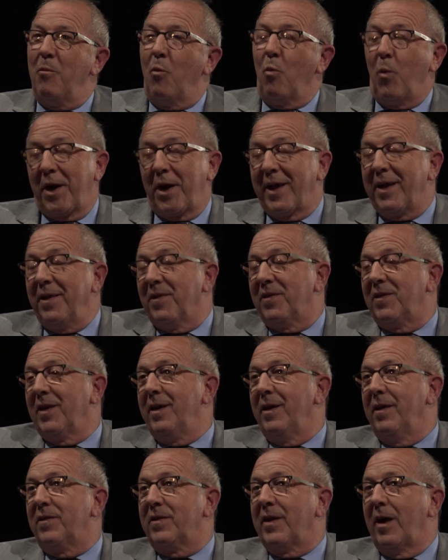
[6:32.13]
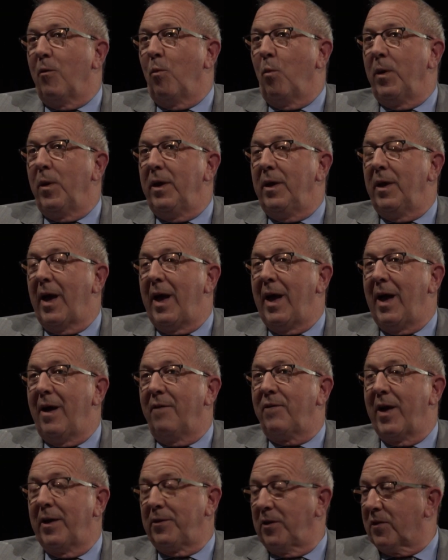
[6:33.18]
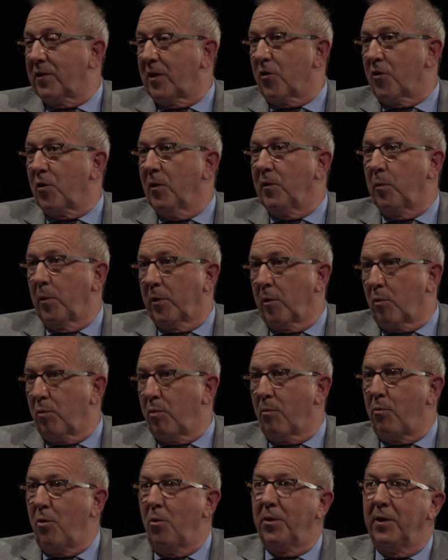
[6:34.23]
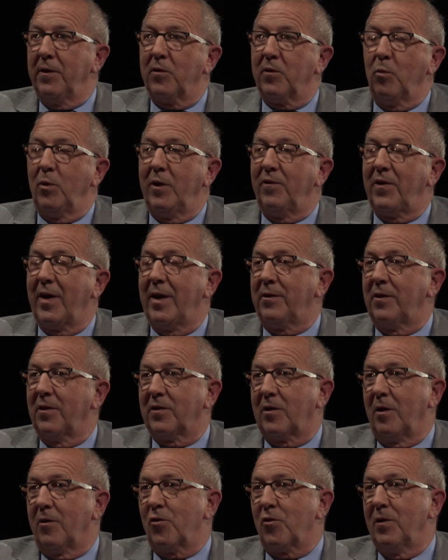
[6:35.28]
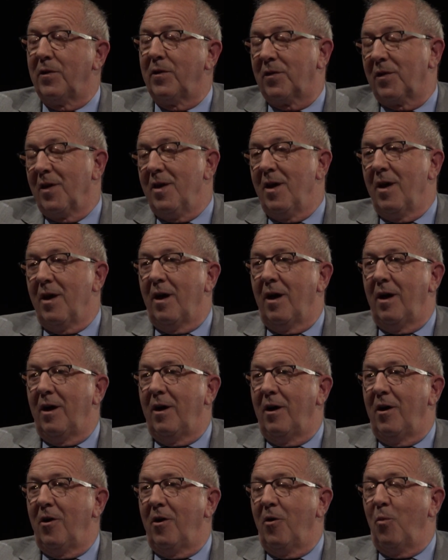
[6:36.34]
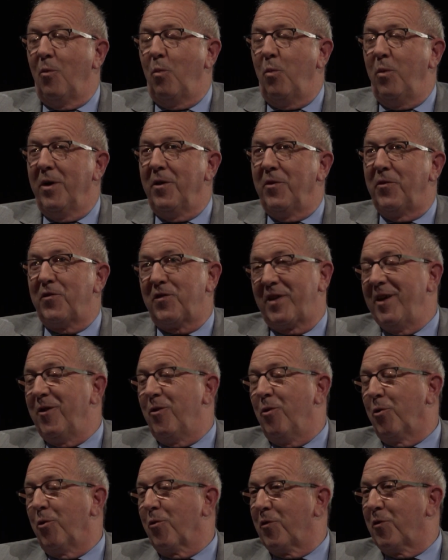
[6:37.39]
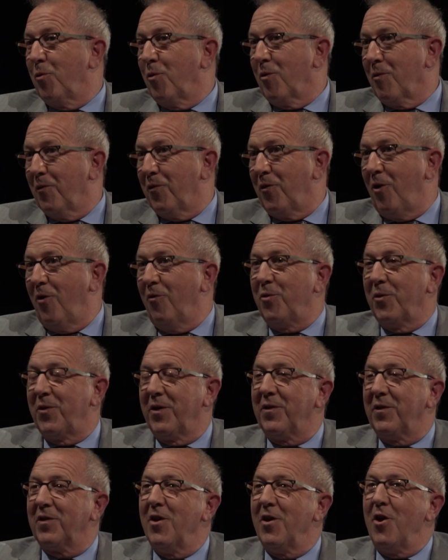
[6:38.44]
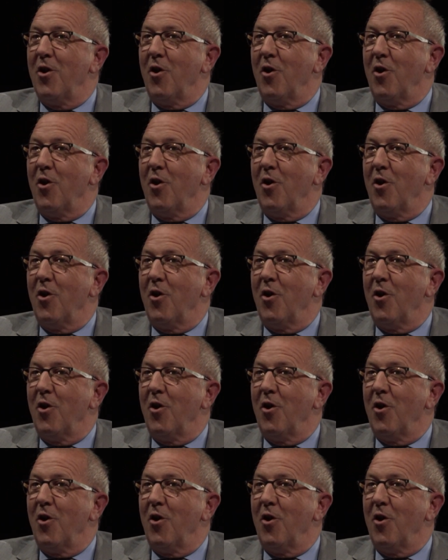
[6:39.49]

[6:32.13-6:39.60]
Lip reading: What I can say is that we have had discussions with our proponents. We've had discussions with stakeholders who are involved with this.